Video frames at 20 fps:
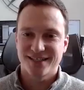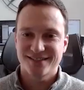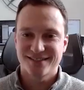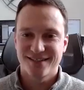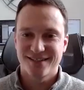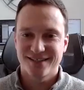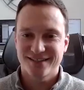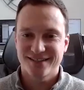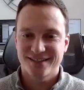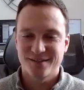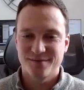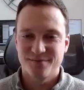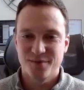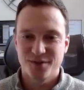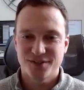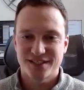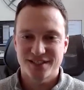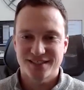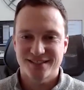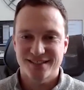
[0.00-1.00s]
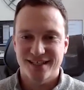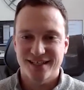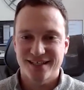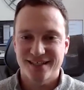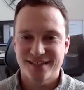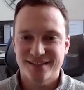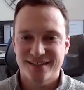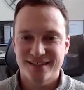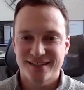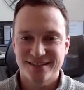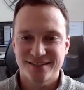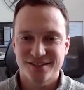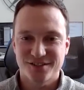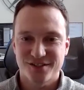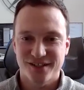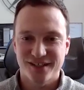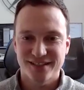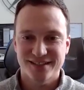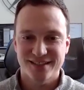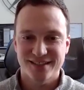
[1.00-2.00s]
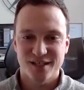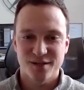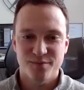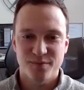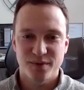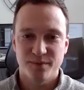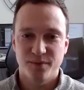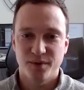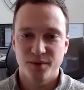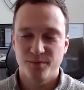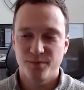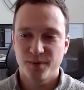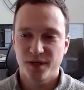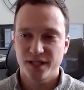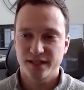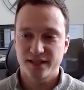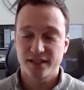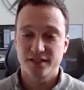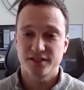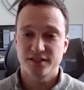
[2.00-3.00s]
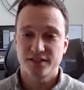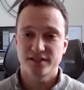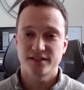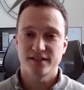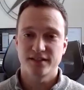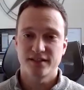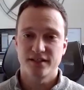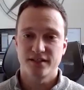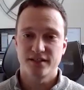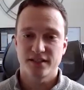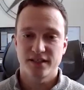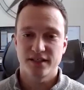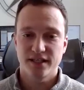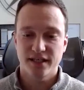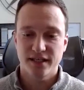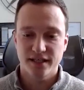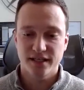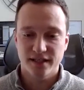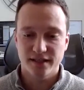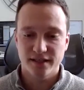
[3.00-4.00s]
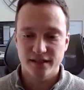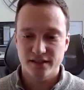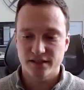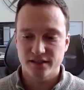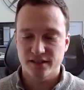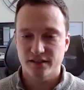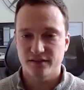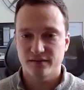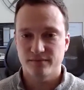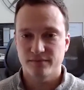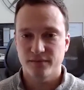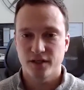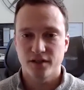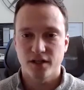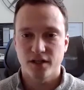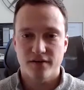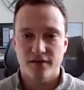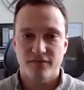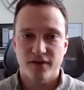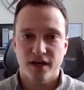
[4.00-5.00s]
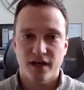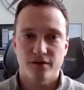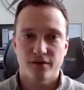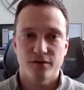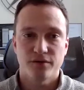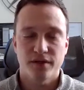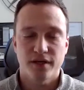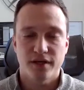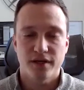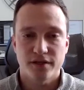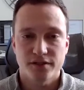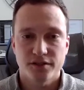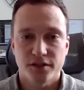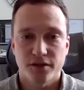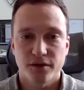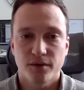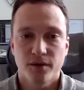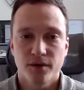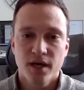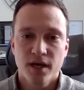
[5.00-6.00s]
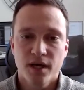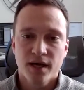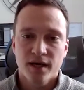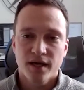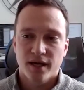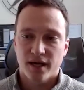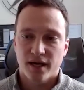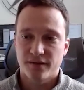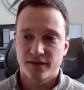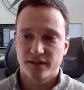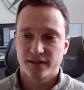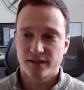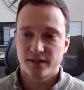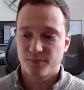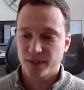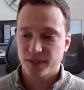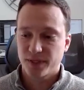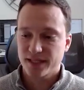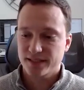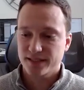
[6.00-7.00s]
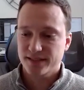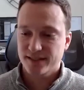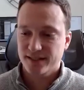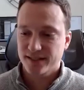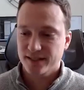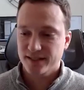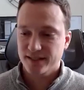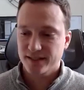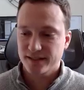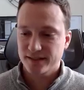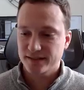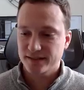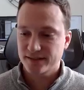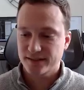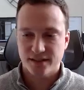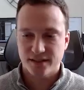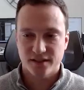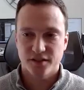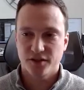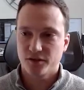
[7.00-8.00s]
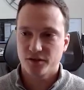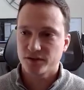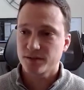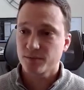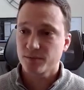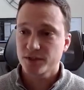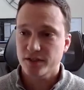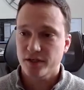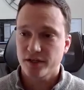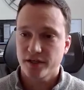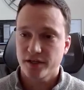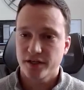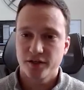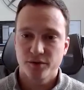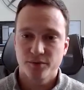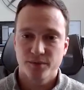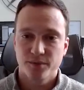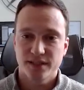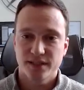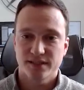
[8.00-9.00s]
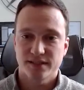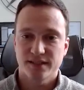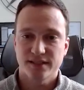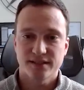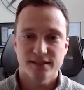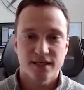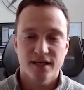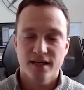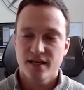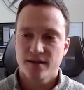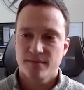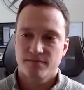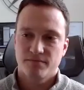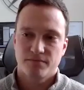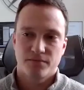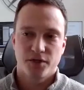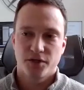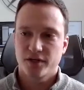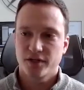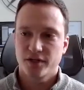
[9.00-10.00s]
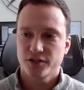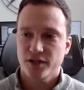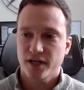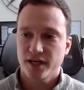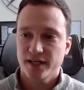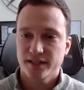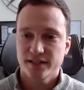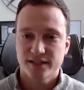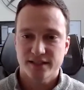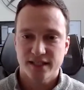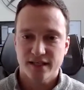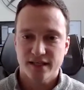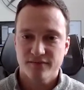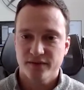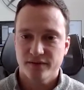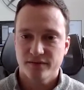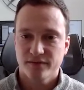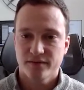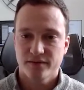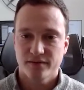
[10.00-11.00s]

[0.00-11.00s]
it's not the most exciting thing to try and sell people but there's there's a need and there's a, a lot of value there so I think the biggest thing is, you know, someone starting a new business, they're going to try and save,